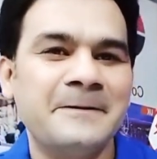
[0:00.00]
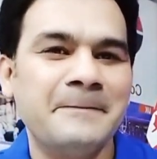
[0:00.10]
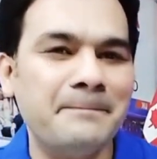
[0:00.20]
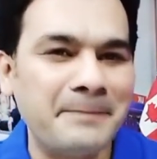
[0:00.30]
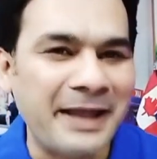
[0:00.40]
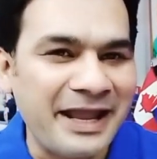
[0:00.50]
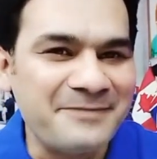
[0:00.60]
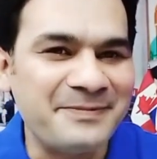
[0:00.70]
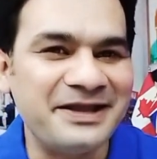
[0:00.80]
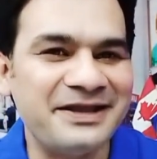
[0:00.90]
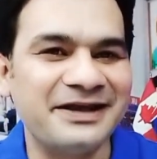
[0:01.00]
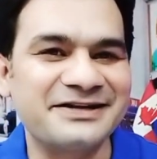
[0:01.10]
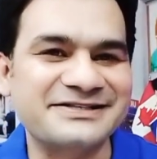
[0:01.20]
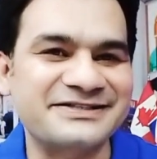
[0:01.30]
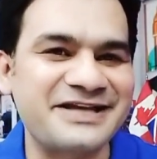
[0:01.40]
Maybe it
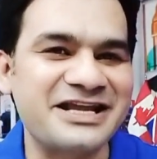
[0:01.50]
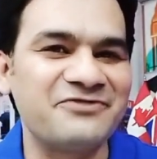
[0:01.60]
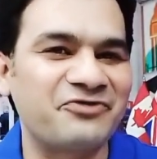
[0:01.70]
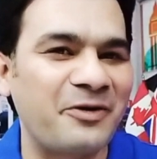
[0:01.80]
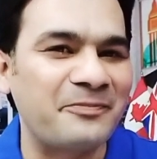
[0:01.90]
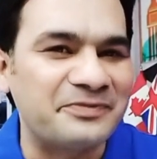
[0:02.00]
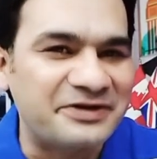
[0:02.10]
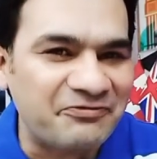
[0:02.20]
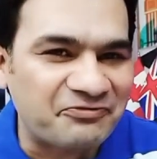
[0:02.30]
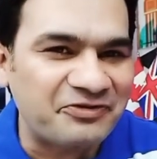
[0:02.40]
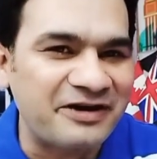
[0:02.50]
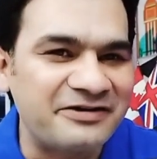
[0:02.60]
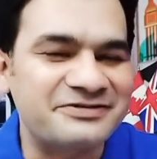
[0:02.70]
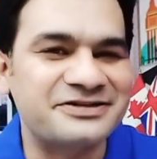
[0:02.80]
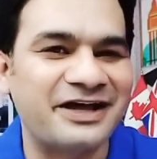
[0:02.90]
is taken from
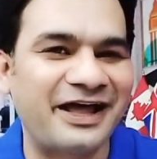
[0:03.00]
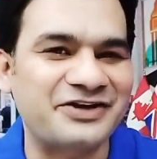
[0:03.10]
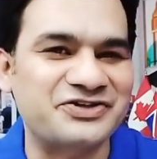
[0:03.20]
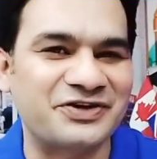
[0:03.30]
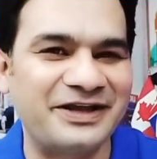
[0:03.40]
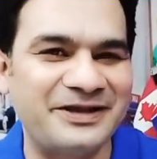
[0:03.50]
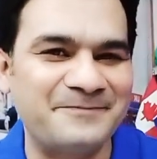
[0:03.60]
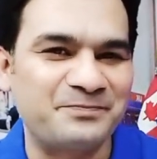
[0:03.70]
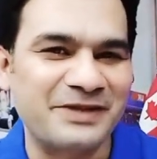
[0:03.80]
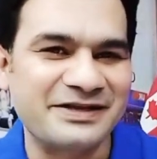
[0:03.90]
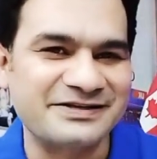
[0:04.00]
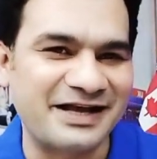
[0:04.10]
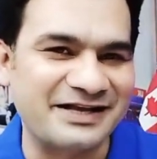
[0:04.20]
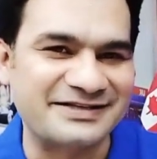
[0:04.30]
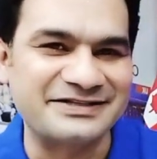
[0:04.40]
different
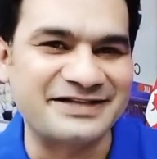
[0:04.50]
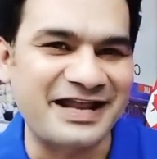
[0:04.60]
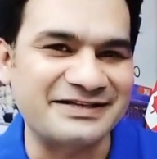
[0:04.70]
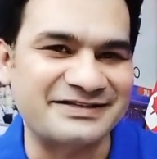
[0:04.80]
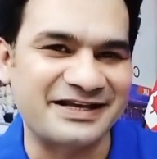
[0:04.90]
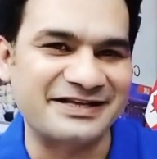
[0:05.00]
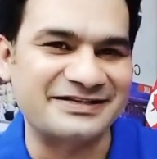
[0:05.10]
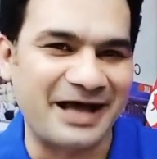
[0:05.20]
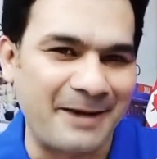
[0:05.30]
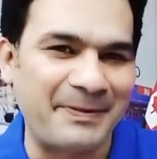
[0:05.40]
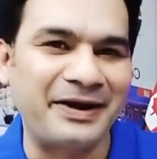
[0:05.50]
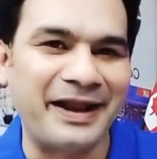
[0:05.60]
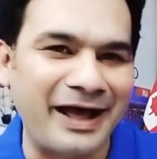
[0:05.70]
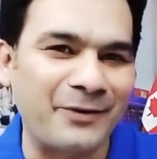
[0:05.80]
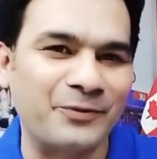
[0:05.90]
sentences up and
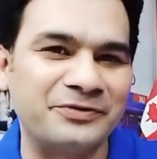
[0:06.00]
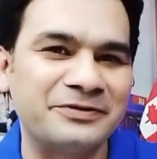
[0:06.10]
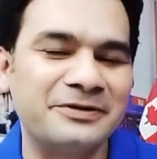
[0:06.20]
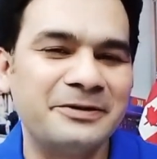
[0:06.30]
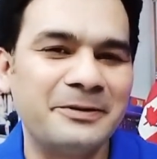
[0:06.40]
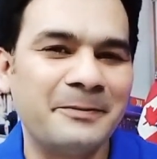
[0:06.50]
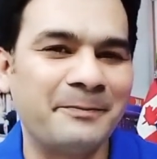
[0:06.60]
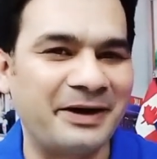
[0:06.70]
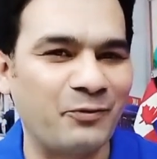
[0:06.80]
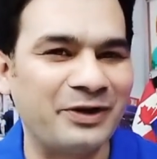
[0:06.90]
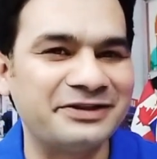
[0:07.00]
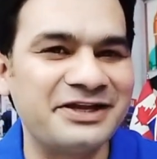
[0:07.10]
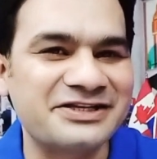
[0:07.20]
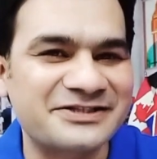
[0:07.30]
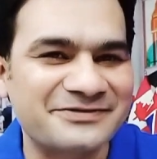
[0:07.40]
down. But one
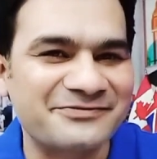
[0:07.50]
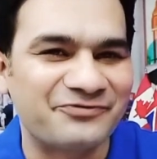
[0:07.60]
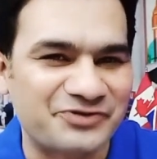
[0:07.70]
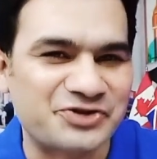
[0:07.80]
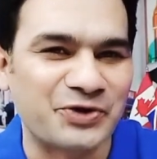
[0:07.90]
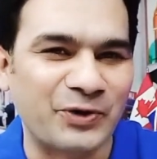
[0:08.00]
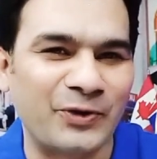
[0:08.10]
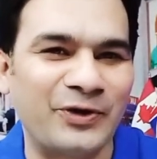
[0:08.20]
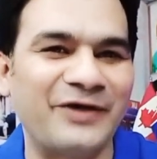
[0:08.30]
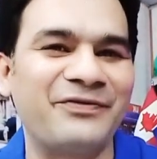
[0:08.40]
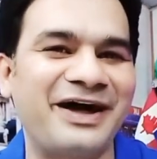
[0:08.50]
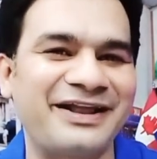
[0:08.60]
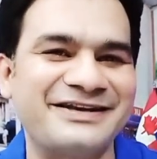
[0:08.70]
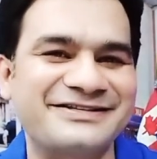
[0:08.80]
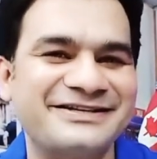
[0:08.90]
thing is sure, and that
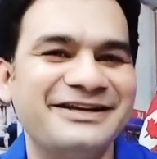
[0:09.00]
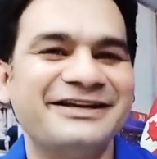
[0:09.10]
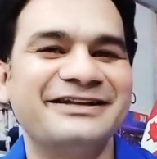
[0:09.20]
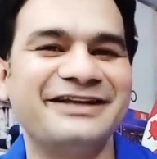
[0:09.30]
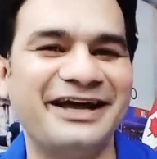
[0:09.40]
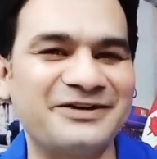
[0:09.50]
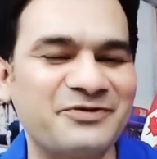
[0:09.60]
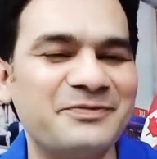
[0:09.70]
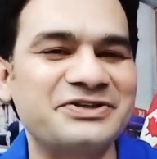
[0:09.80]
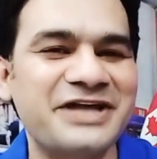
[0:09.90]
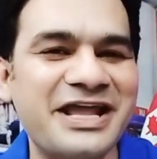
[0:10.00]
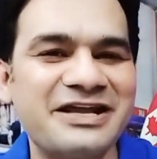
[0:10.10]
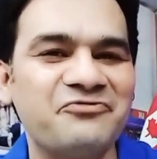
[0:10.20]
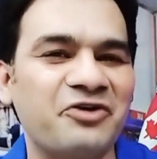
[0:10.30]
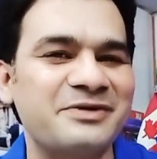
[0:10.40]
is that it will be
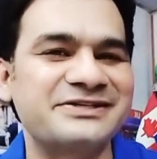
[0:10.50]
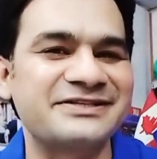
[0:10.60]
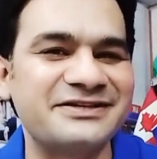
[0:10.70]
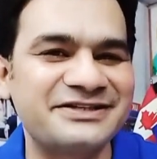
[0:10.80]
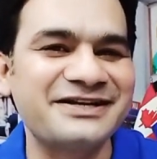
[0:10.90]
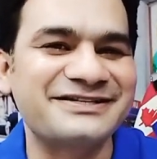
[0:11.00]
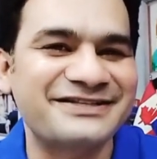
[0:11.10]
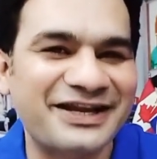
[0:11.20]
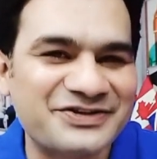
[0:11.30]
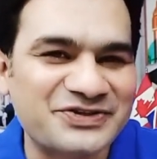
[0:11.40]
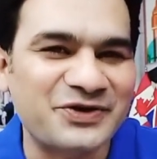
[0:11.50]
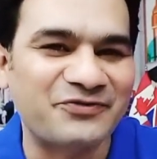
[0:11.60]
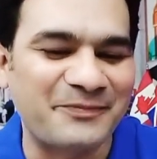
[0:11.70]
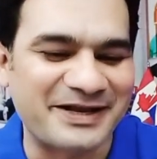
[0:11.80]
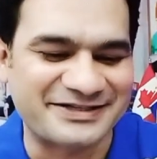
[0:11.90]
taken from a certain section of
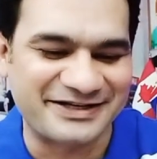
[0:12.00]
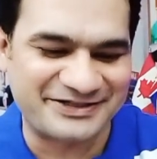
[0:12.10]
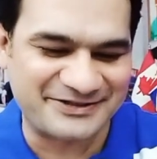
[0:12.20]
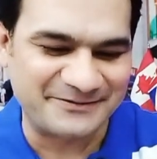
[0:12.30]
the passage.